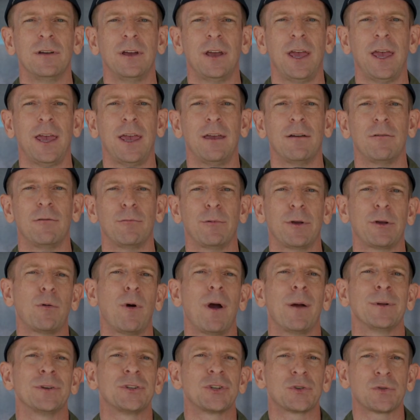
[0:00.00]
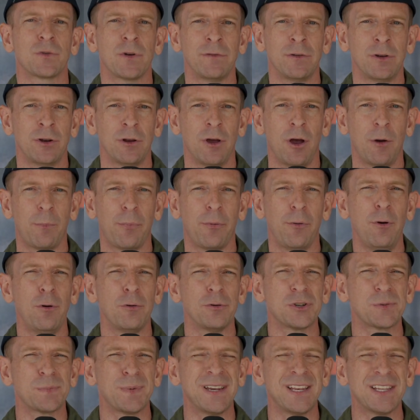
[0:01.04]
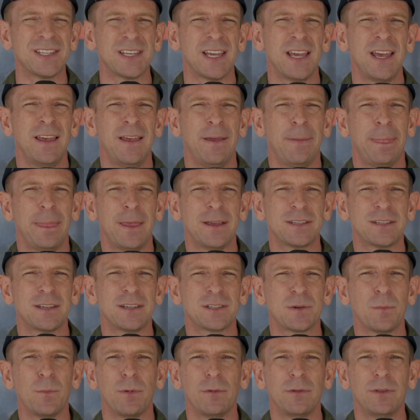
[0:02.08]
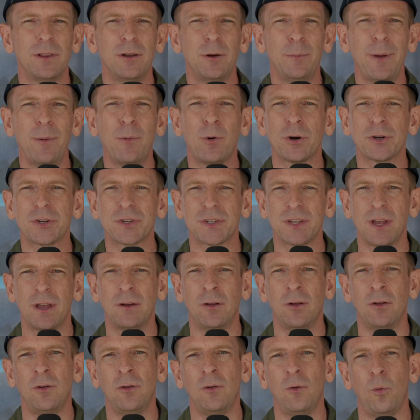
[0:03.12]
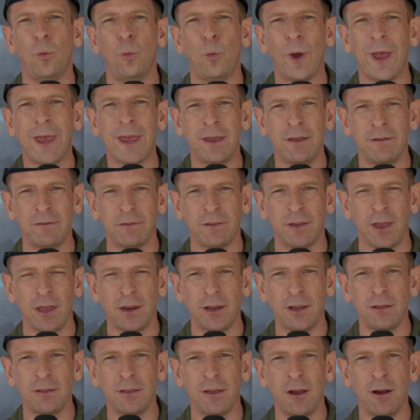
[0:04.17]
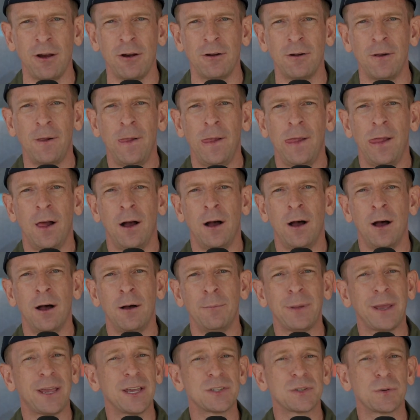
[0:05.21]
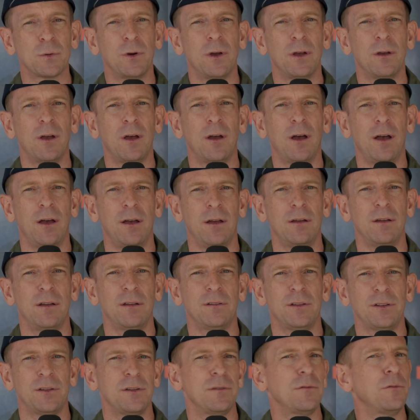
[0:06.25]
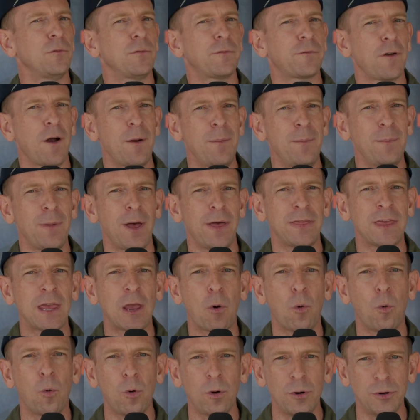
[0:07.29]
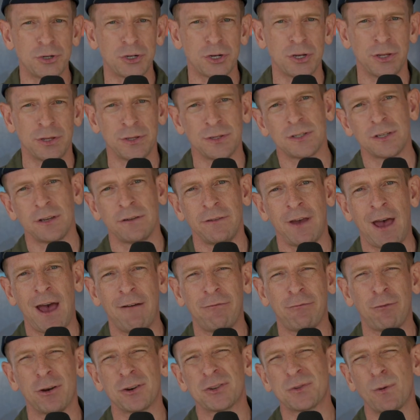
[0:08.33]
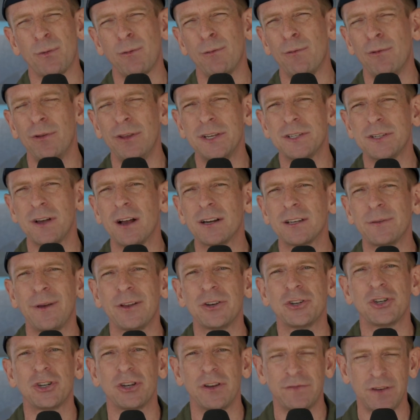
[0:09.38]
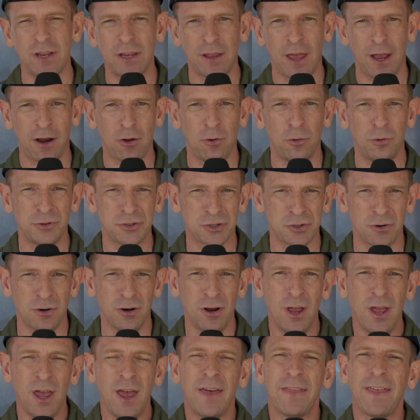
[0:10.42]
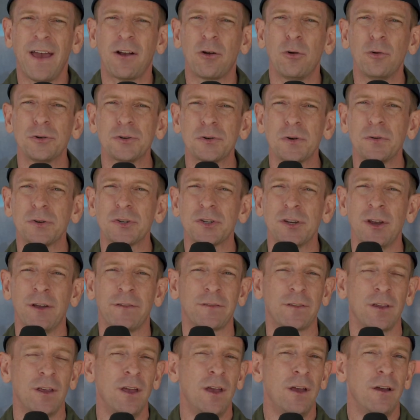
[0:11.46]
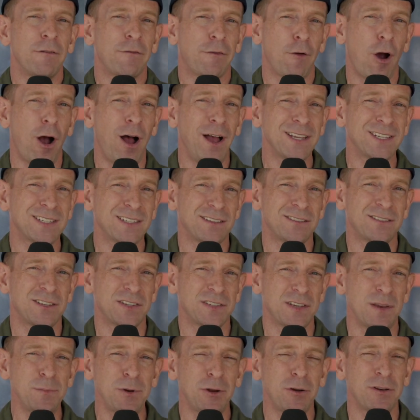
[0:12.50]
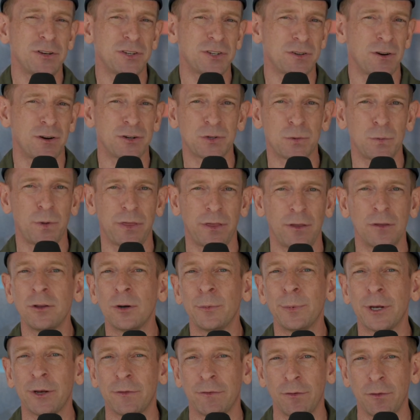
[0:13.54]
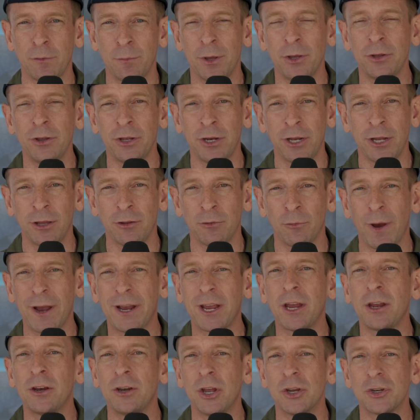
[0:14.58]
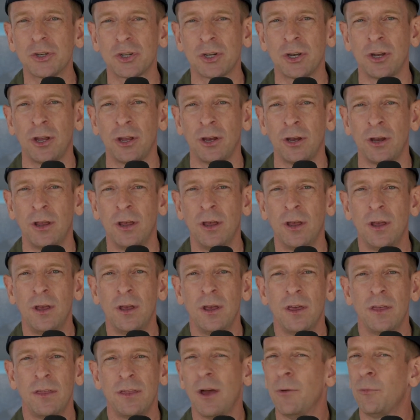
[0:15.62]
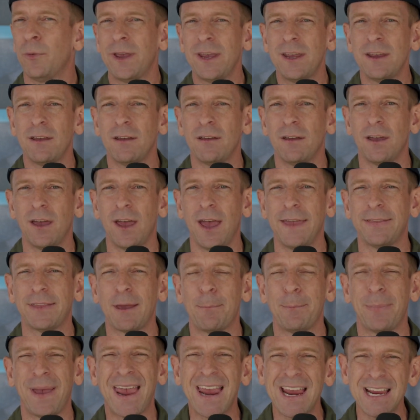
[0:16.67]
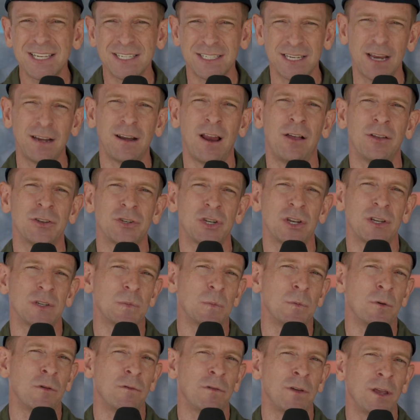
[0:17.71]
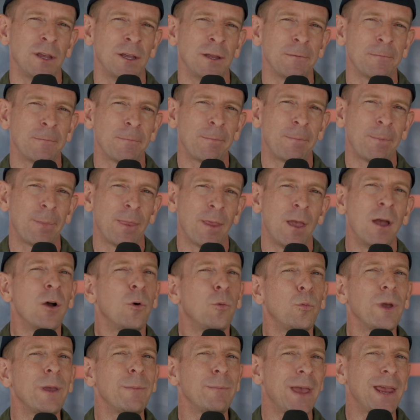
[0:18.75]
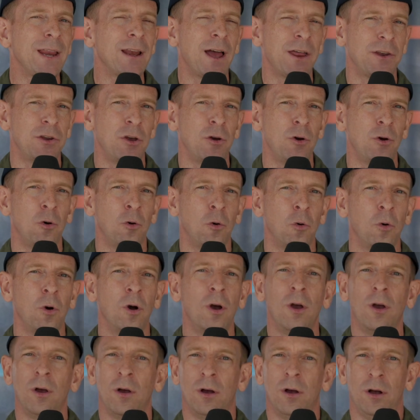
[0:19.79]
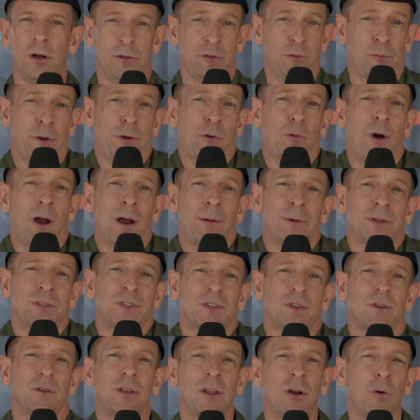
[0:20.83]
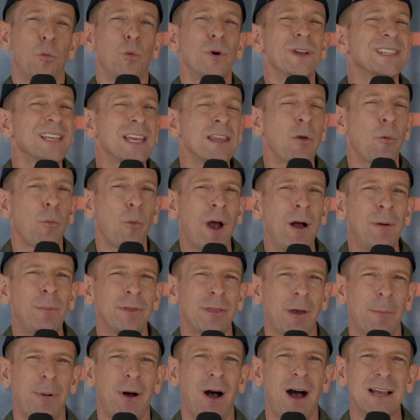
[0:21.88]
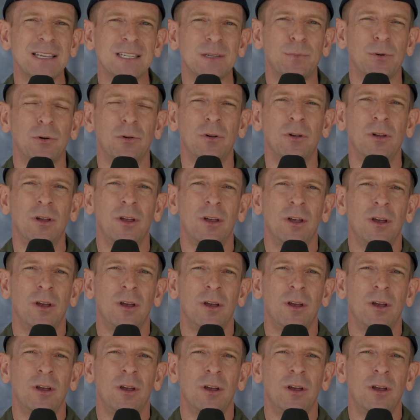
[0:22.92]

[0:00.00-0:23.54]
a requirements-driven approach, but it's it's it's a little bit more subtle way of getting there uh, because uh, from the origins of AFWERX, where we really talked about shifting that culture, that cultural shift for us to some degree starts with a little bit of humility and the recognition that we, at the pace technology is moving, we may not know the requirements, you know, what's in the realm of the possible.